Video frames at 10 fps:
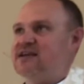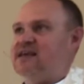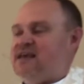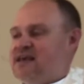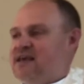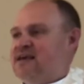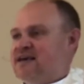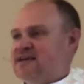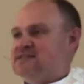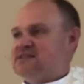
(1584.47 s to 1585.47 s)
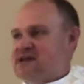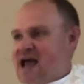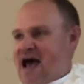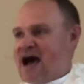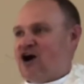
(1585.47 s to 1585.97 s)
He is
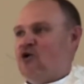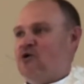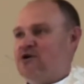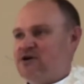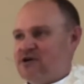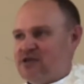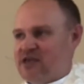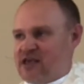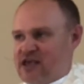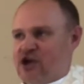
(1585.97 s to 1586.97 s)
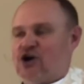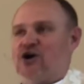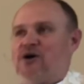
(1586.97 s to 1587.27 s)
now here.